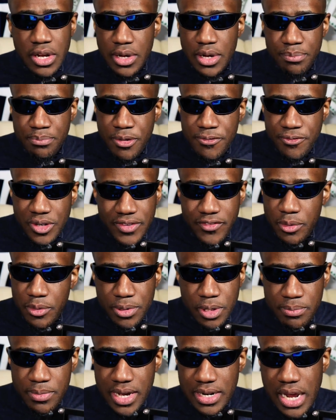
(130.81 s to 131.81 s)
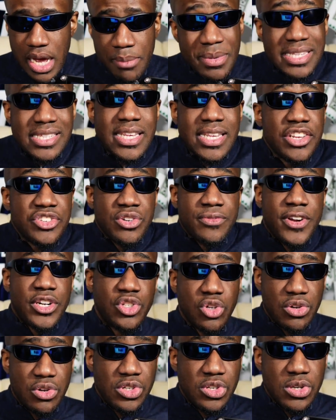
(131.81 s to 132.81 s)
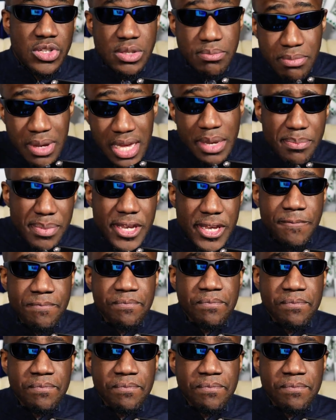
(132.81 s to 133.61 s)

But for Liverpool, man, I mean, Salah's revenge continues. Maybe